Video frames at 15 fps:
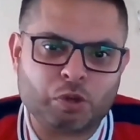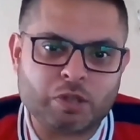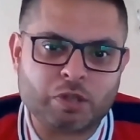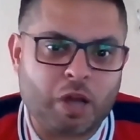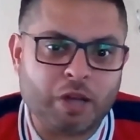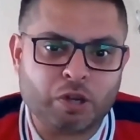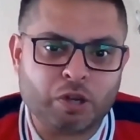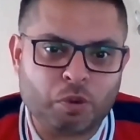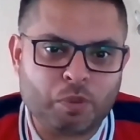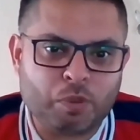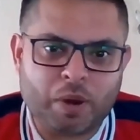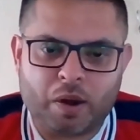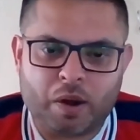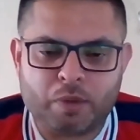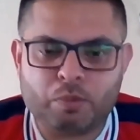So I don't know
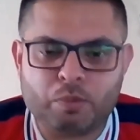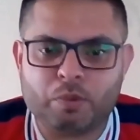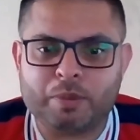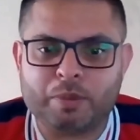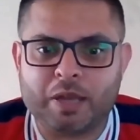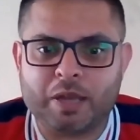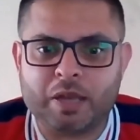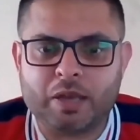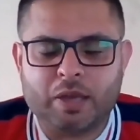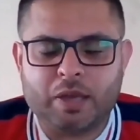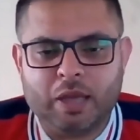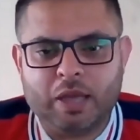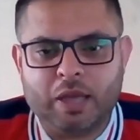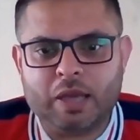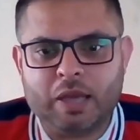where I will be
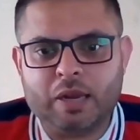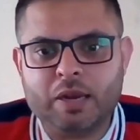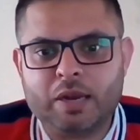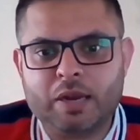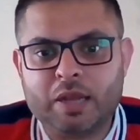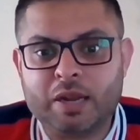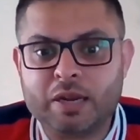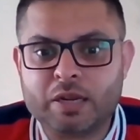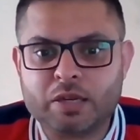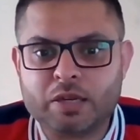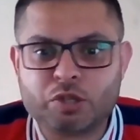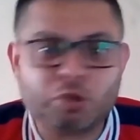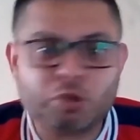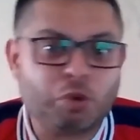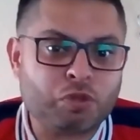in
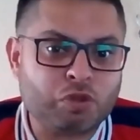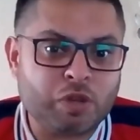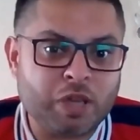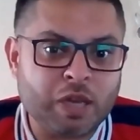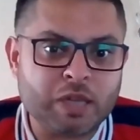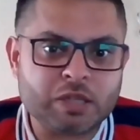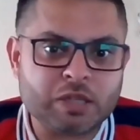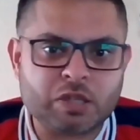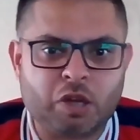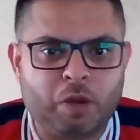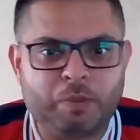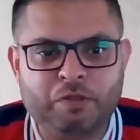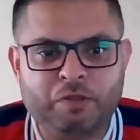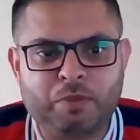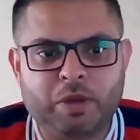2 or 3 years' time.
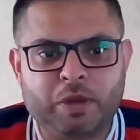Never mind